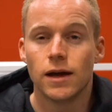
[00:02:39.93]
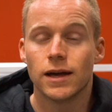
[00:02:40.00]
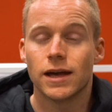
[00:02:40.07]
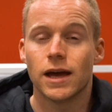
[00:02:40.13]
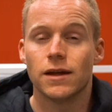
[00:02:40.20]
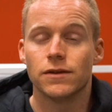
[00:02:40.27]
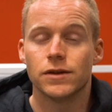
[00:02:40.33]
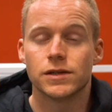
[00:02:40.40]

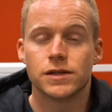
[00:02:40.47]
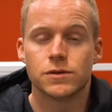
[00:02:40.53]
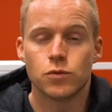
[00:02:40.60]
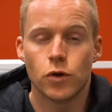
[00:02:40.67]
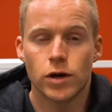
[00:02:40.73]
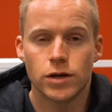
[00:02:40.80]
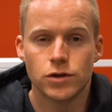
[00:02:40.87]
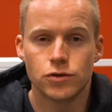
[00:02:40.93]
Again, this is
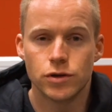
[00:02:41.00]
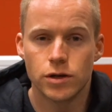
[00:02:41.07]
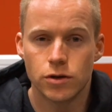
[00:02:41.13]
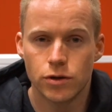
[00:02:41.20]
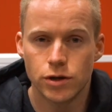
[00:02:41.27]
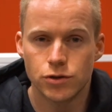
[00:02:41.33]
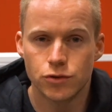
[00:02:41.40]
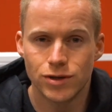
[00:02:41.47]
working to
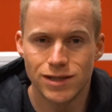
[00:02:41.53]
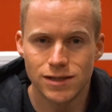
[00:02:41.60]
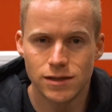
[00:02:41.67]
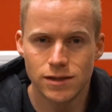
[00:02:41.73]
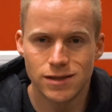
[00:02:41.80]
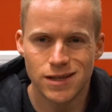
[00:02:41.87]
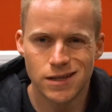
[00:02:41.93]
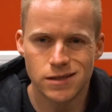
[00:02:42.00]
increase your
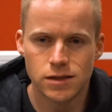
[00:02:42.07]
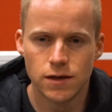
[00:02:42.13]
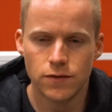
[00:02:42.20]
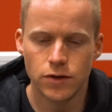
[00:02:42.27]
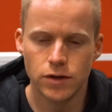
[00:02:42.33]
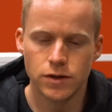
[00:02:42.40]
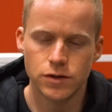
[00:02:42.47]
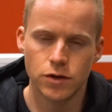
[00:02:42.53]
insulin
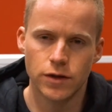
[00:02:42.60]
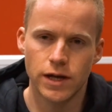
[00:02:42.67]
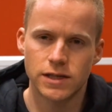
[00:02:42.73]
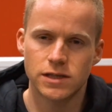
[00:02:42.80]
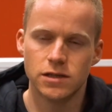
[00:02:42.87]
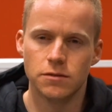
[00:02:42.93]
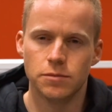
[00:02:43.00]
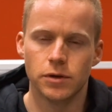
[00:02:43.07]
sensitivity. So
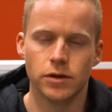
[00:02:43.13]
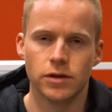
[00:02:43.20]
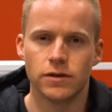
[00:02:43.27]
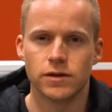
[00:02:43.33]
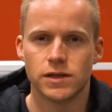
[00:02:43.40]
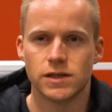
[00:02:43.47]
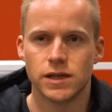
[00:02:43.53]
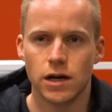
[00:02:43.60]
that's the ability
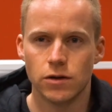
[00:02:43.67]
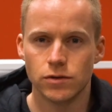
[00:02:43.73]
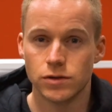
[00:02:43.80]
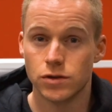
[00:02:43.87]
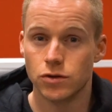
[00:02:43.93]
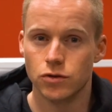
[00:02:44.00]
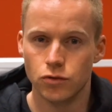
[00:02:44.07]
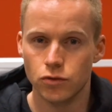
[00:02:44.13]
of the
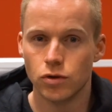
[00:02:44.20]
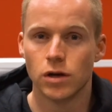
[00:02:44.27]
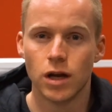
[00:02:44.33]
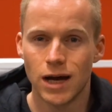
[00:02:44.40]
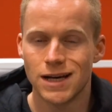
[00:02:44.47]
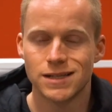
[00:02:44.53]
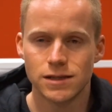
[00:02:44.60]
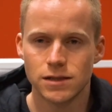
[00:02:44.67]
cells to
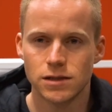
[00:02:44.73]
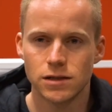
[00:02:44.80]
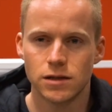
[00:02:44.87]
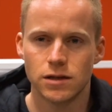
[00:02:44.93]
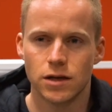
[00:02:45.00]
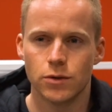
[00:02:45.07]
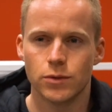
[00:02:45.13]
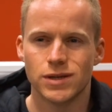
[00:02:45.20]
utilize
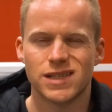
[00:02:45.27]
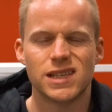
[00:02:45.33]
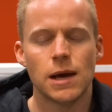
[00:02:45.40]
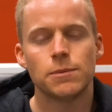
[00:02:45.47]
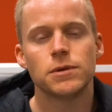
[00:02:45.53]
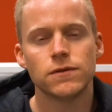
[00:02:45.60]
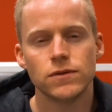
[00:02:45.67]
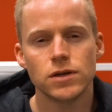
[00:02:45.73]
insulin, their
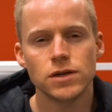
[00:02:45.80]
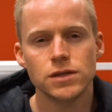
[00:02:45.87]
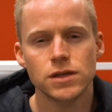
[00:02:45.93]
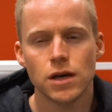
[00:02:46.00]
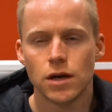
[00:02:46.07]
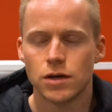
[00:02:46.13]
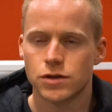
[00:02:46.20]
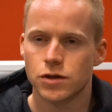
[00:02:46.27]

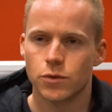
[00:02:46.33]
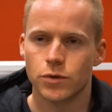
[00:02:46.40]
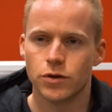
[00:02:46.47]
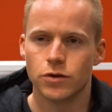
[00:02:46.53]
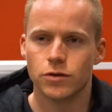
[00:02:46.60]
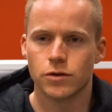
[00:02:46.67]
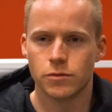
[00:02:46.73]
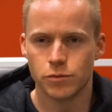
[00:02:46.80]
receptiveness. So when
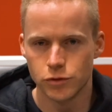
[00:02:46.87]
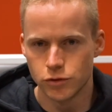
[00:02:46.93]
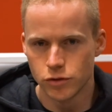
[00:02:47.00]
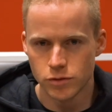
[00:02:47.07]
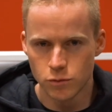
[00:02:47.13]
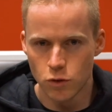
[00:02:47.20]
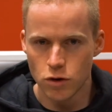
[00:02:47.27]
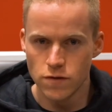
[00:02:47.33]
you can
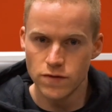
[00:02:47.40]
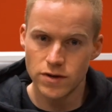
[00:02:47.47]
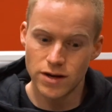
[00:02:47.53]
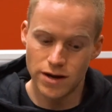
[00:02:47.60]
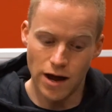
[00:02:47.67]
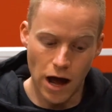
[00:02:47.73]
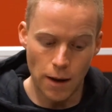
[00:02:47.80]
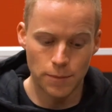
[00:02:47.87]
produce more of it
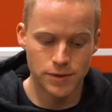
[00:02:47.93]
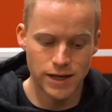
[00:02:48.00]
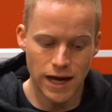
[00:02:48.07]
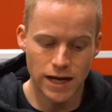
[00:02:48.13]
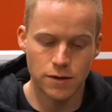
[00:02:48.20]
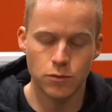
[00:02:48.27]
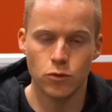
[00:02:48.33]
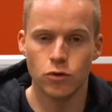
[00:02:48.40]
and
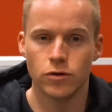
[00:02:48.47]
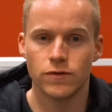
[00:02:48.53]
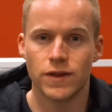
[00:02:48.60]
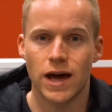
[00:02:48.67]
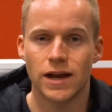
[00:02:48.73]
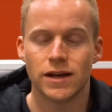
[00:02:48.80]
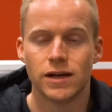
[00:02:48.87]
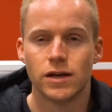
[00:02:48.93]
uptake more of
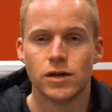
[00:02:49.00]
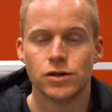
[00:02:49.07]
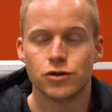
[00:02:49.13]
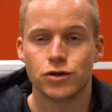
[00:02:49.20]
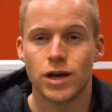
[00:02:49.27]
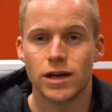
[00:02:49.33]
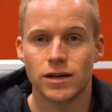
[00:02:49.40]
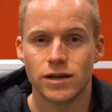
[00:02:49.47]
that to
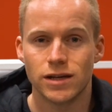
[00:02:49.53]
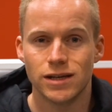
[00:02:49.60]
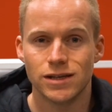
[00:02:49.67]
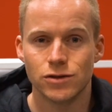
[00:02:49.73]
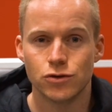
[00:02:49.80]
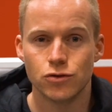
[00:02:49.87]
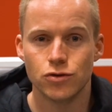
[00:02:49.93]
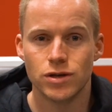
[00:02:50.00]
get it
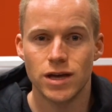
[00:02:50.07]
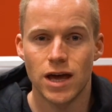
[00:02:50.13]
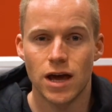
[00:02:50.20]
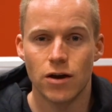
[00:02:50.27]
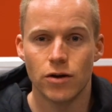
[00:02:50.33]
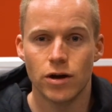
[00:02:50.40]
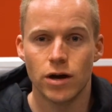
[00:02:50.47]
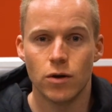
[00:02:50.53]
into the
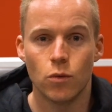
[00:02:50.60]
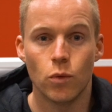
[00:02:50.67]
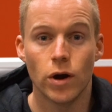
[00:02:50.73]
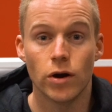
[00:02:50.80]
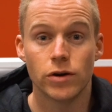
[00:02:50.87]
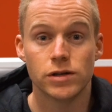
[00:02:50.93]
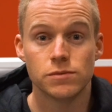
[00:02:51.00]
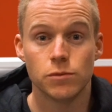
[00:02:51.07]
area
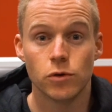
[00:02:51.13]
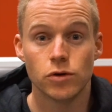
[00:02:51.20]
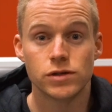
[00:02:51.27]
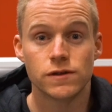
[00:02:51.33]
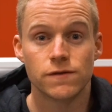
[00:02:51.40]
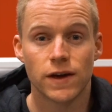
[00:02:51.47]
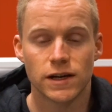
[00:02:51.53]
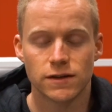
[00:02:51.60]
where it's
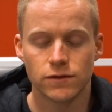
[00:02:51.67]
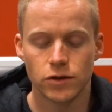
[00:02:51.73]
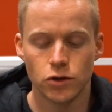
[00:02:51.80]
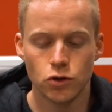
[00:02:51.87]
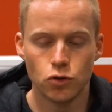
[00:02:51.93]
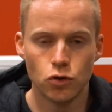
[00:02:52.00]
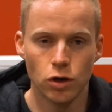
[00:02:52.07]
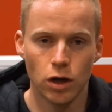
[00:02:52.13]
most effectively
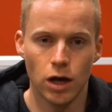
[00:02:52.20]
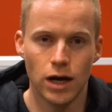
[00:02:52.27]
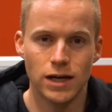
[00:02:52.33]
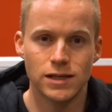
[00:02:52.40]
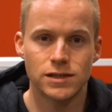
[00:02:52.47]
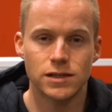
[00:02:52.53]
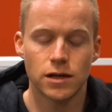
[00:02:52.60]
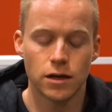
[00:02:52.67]

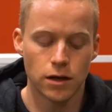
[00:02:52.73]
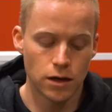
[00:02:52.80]
utilized.